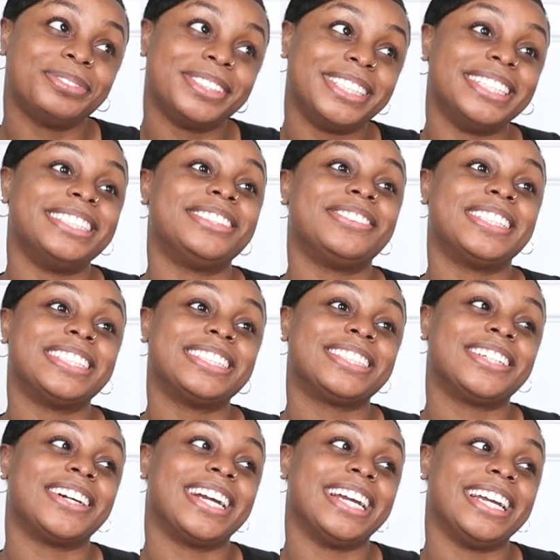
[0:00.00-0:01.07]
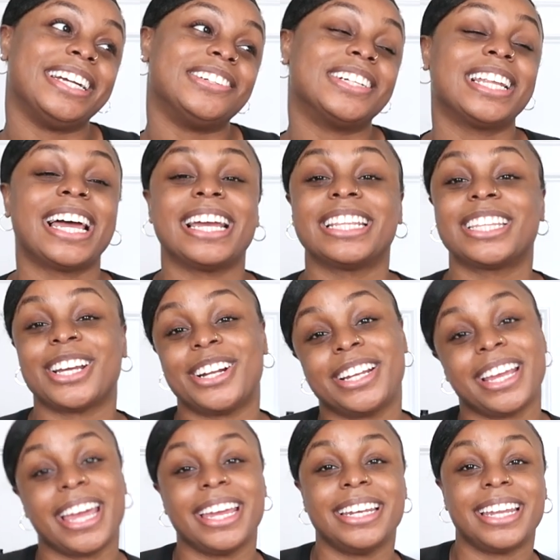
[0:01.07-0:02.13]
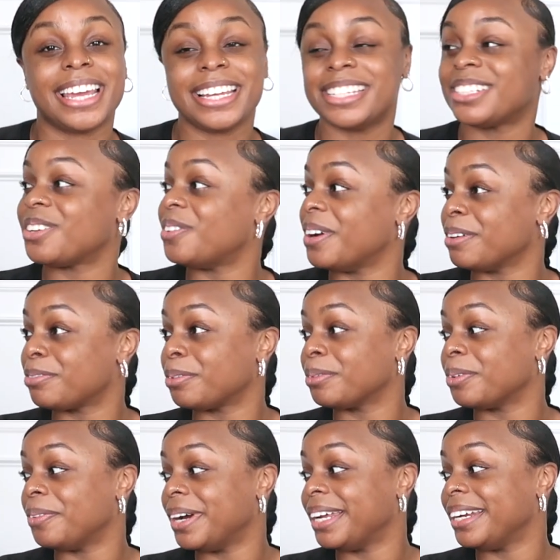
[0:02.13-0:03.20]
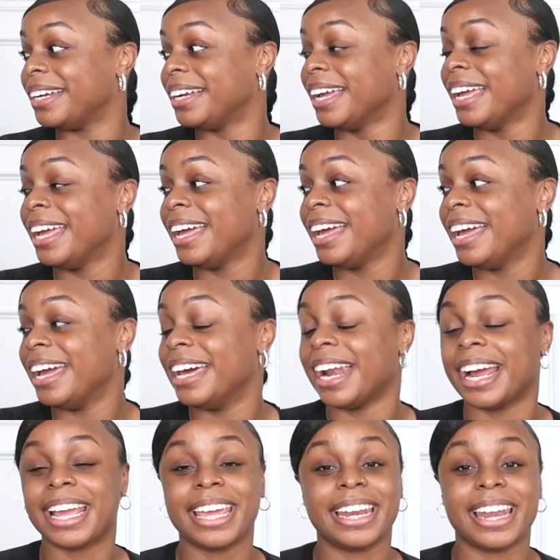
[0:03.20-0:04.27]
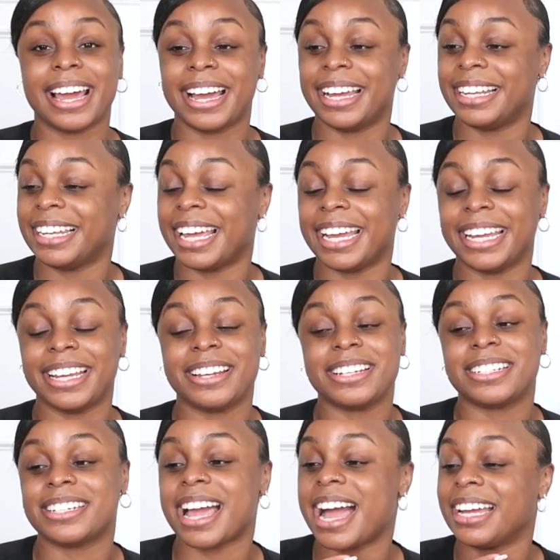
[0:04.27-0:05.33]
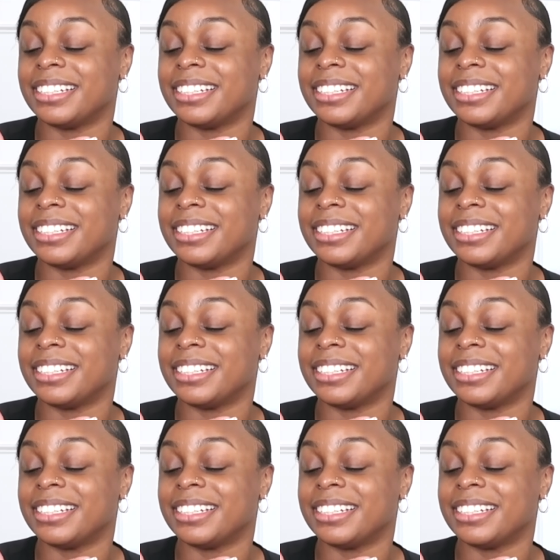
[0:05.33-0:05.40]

this feels great. We're like thirty-eight days away from the wedding, and I cannot, like,